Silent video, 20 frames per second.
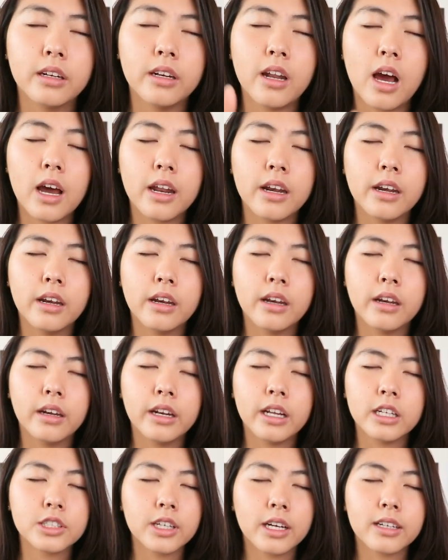not
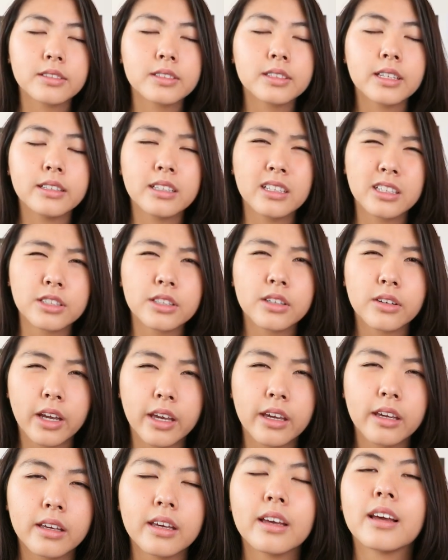niche, I don't say niche,
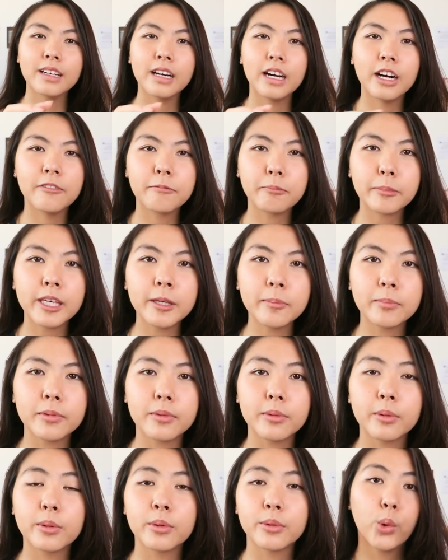okay, of
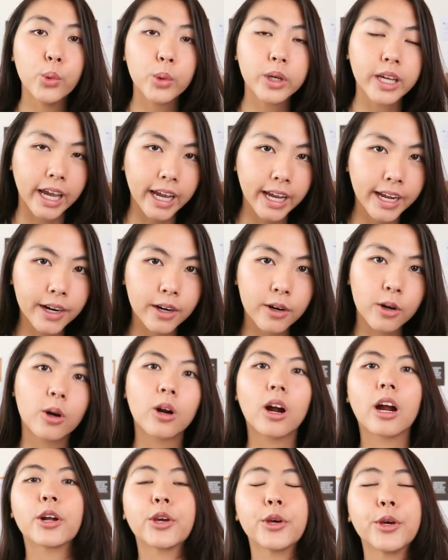people who care
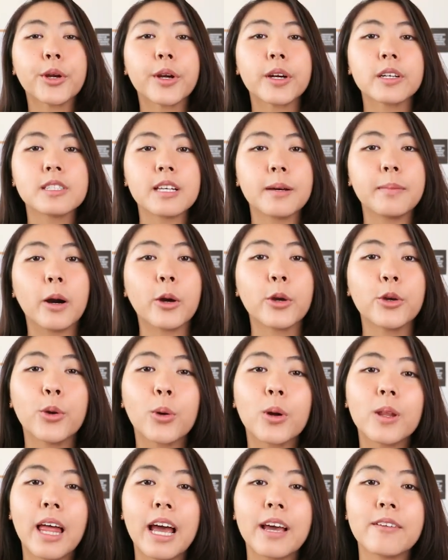or are curious about
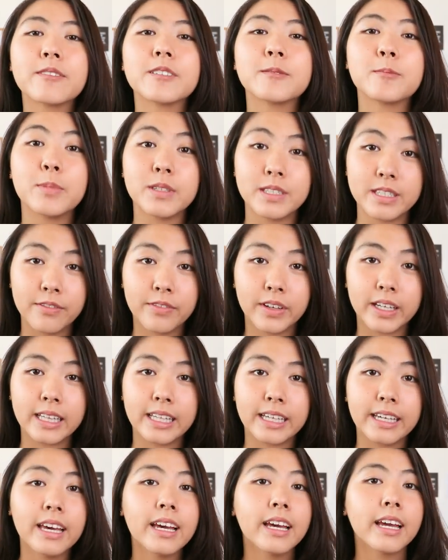your life
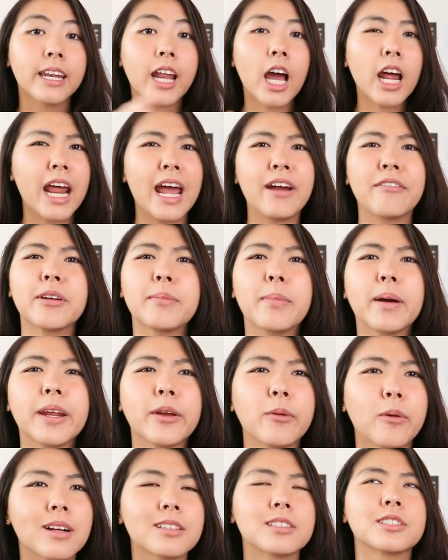specifically. Not
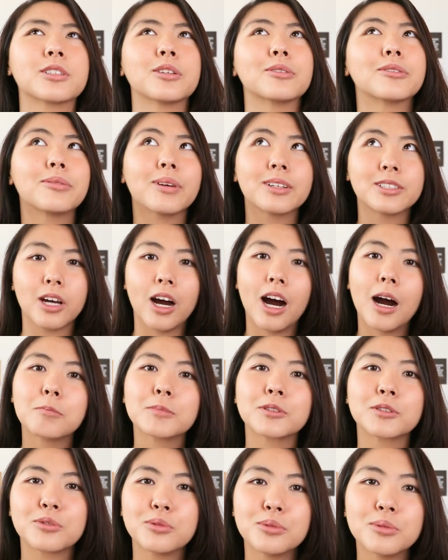everybody wants to go to a
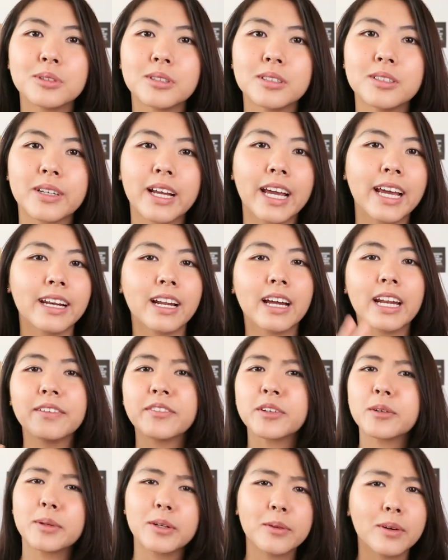top school, okay? Not
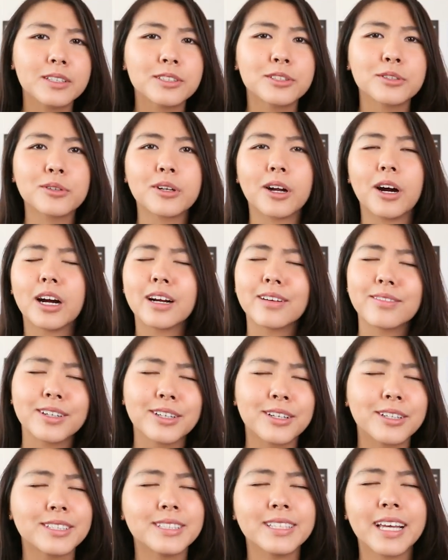everybody wants to go to
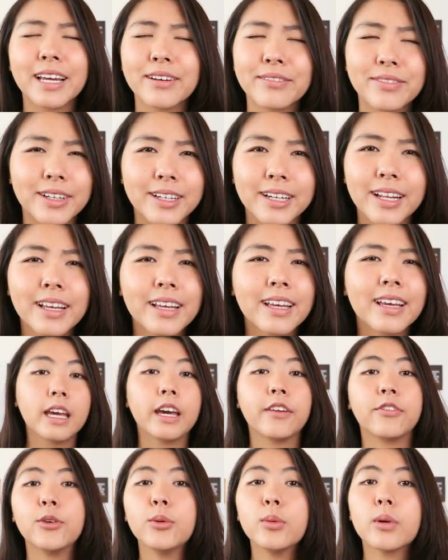Harvard or Stanford.
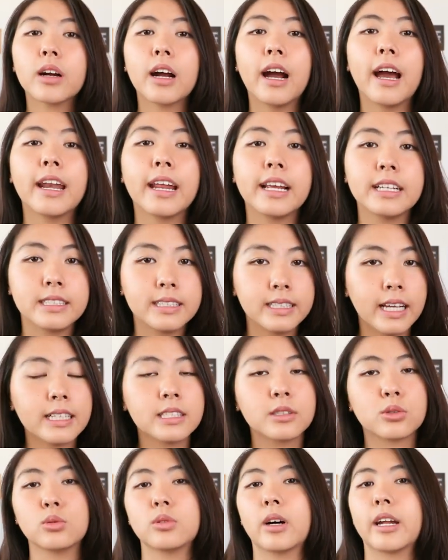If you are at a
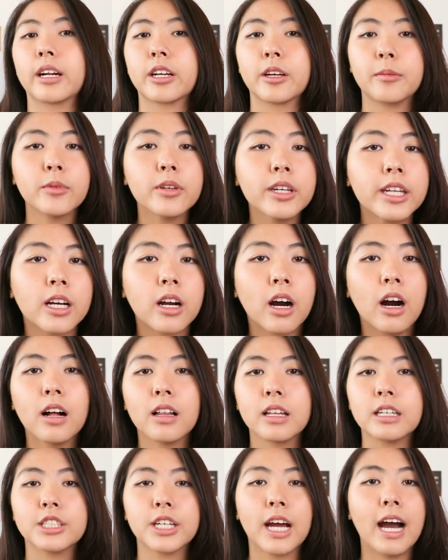state school, at a community
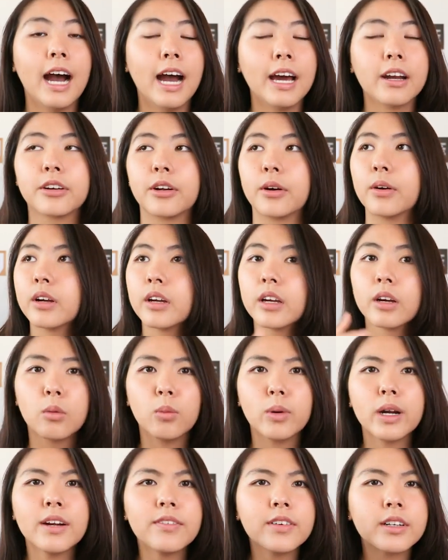college, I don't know,
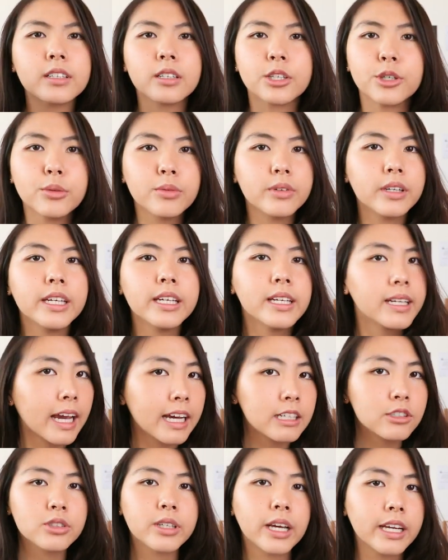whatever unique
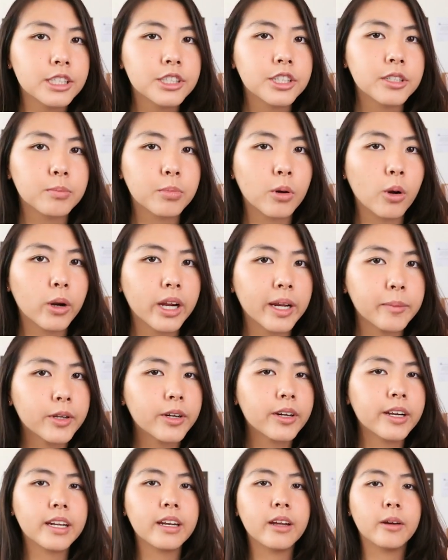education program
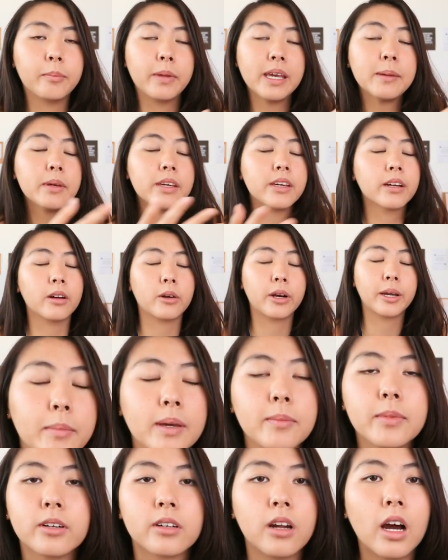you're in, maybe
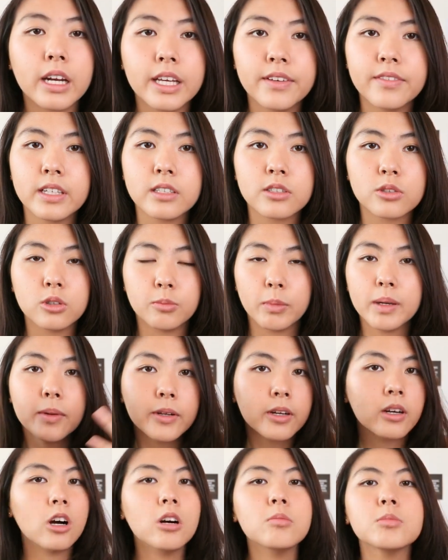you're not even in school, maybe
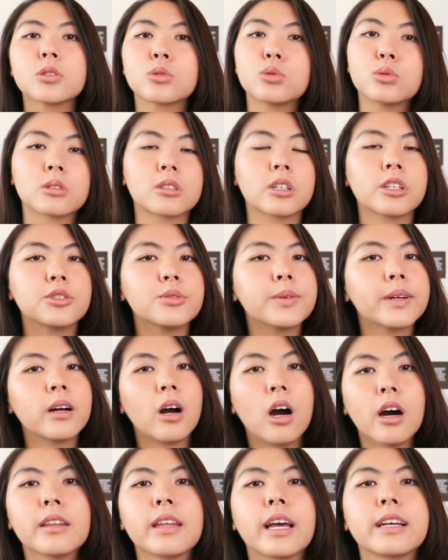you're homeschooled or you're doing
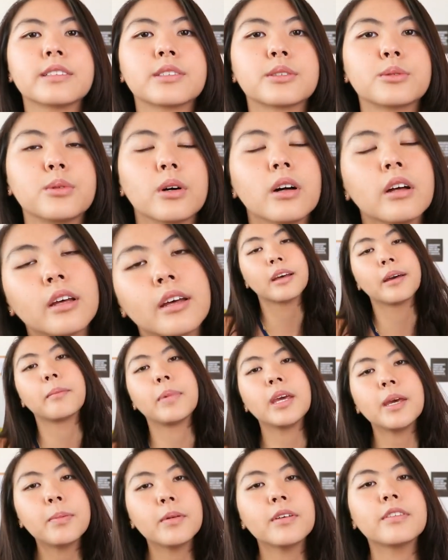online school,
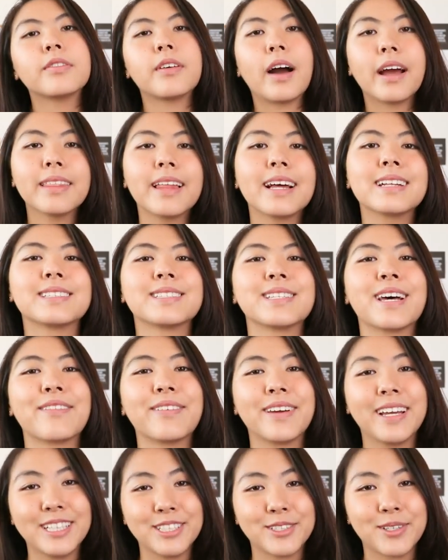people find that stuff
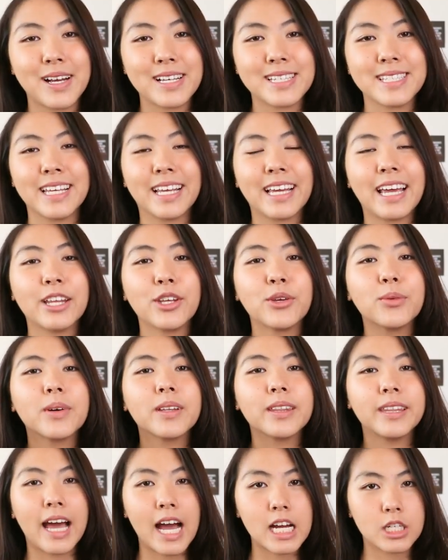interesting and you
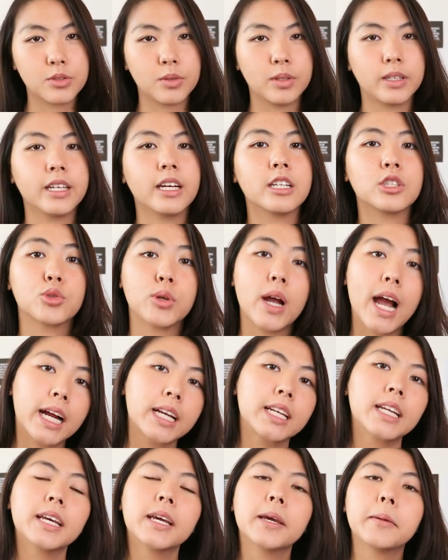will naturally
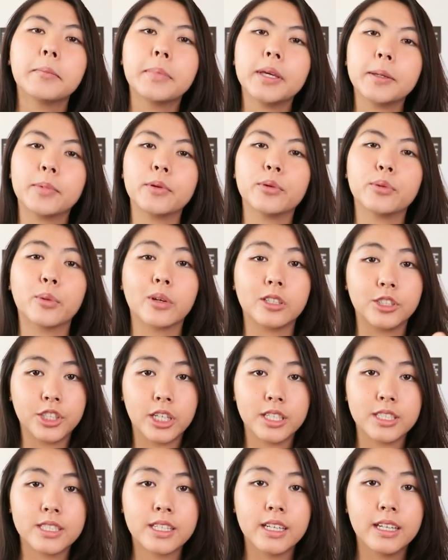attract people who are
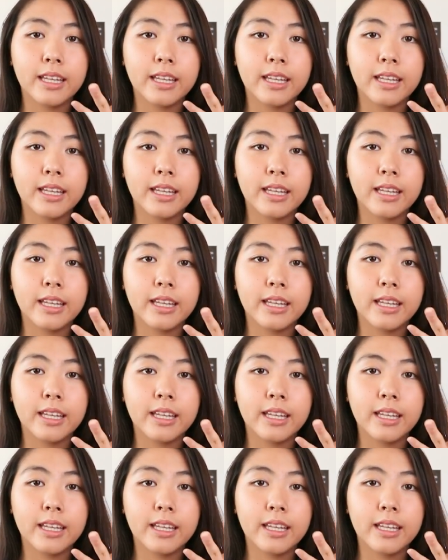just